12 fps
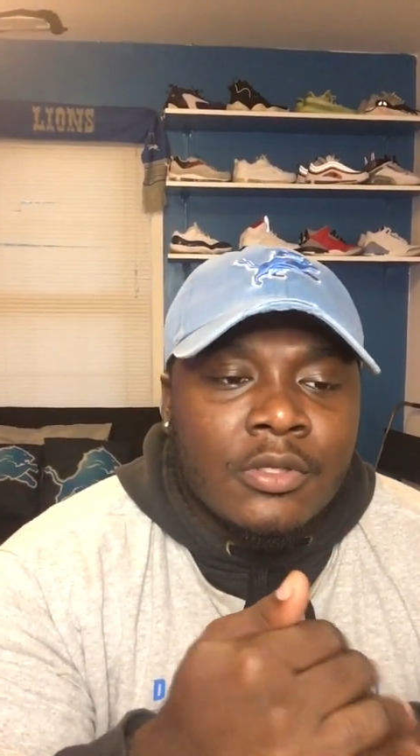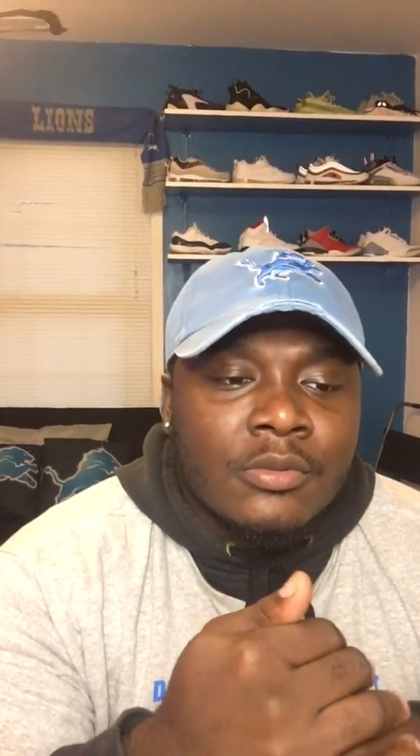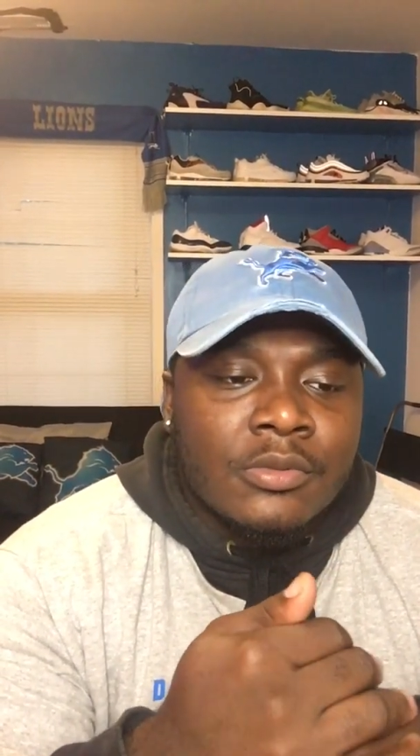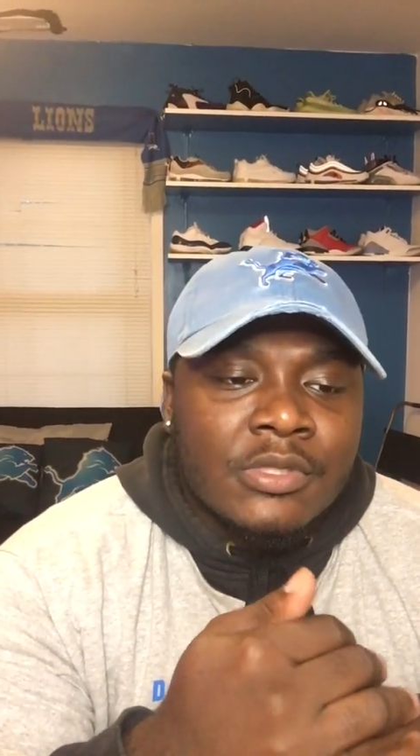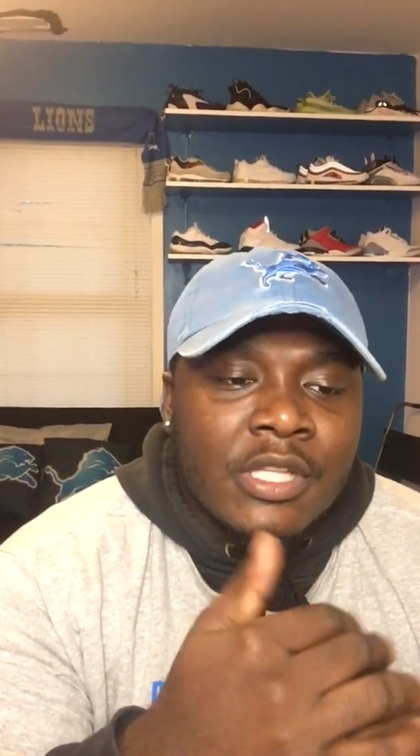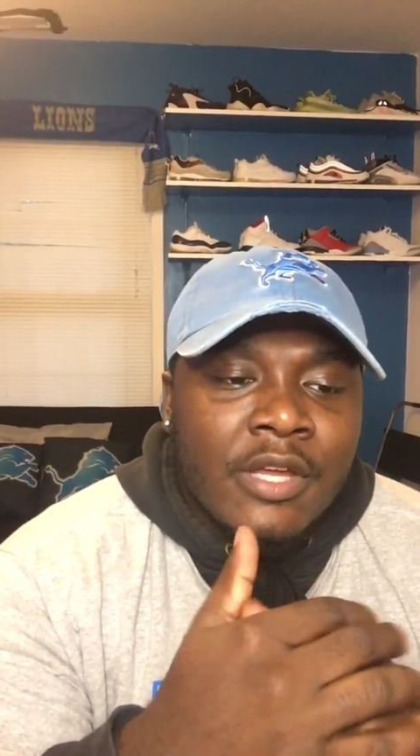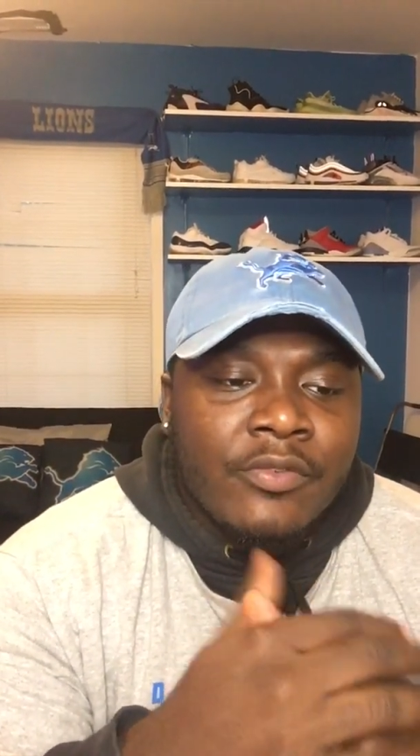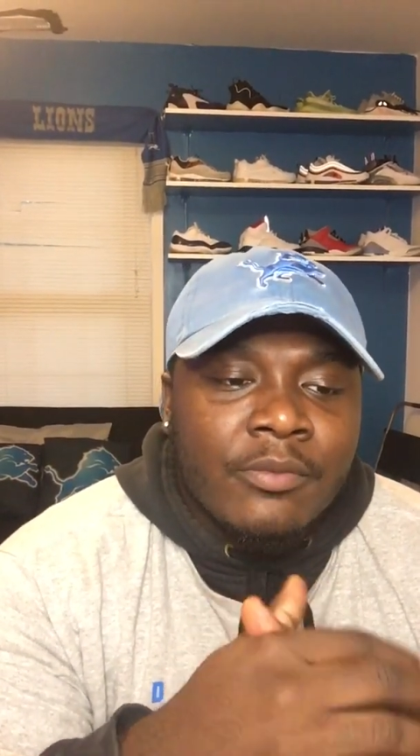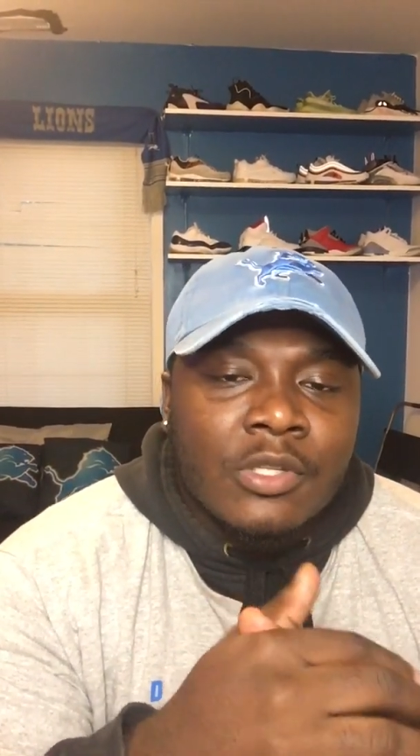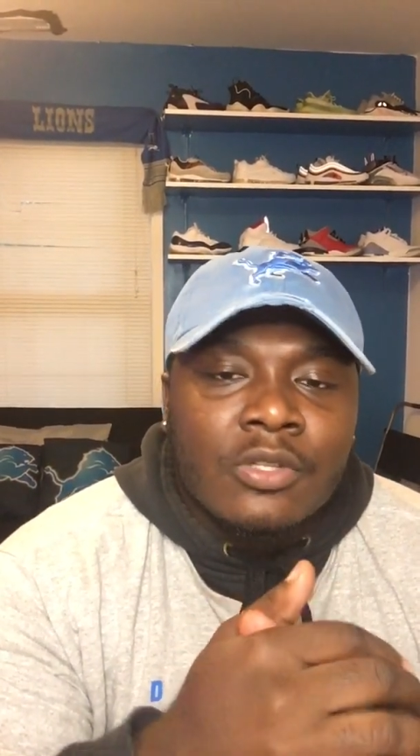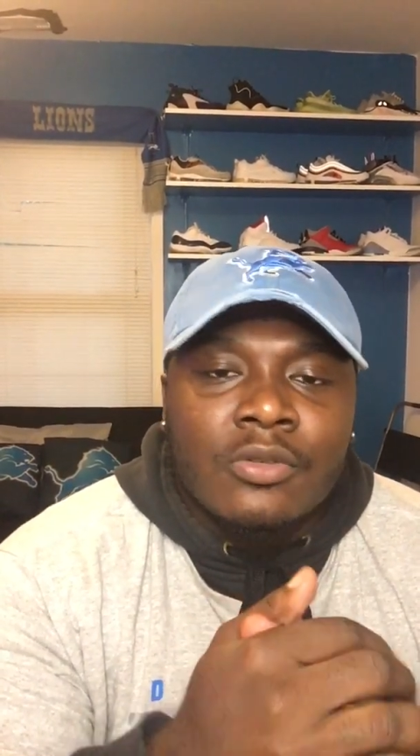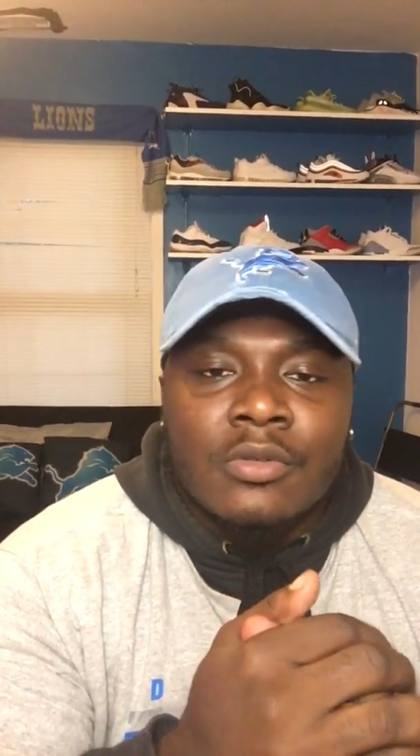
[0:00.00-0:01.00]
Stafford
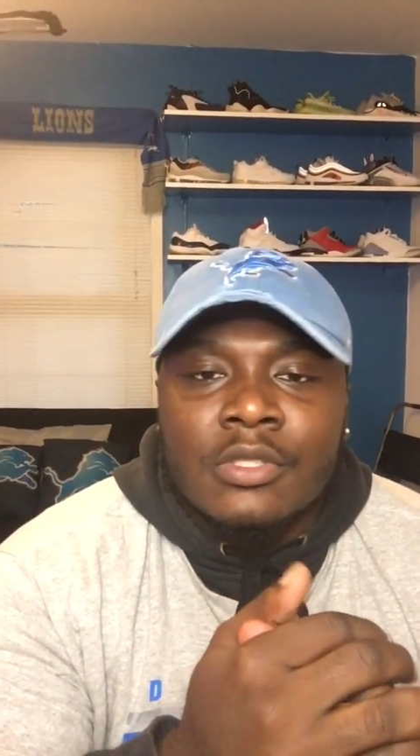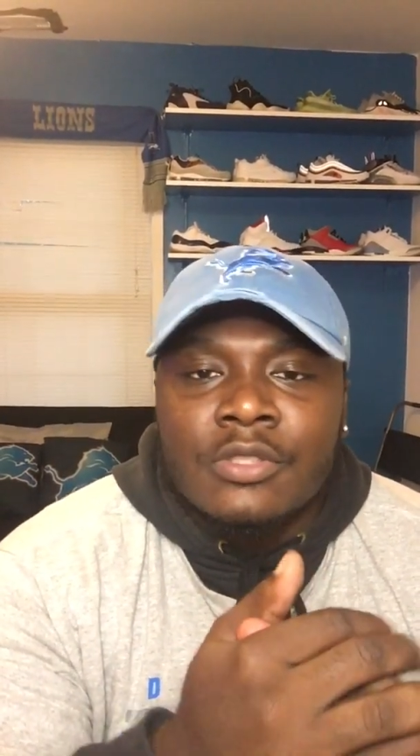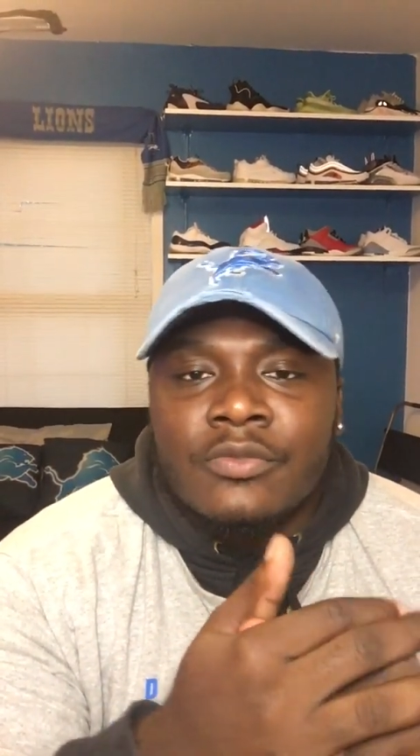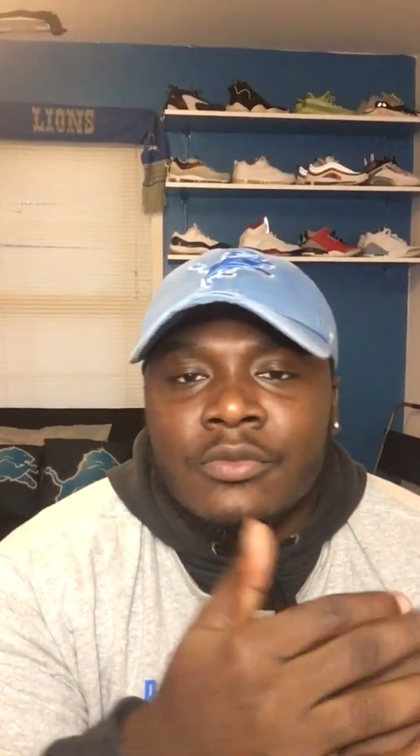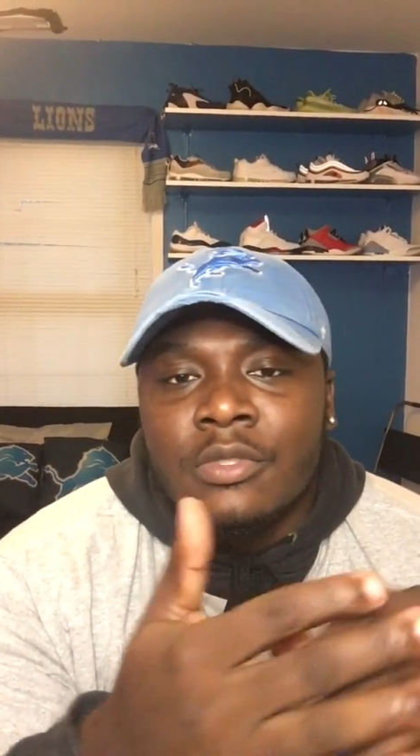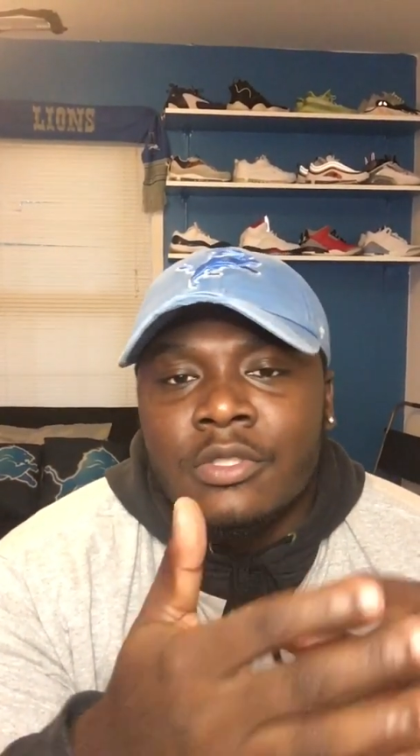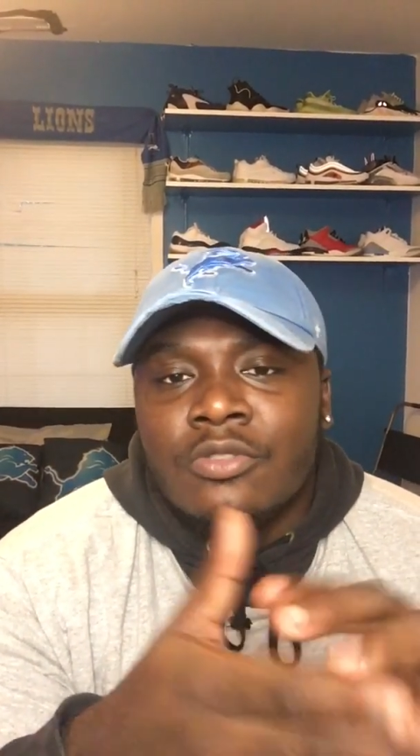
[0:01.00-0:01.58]
been doing this for what,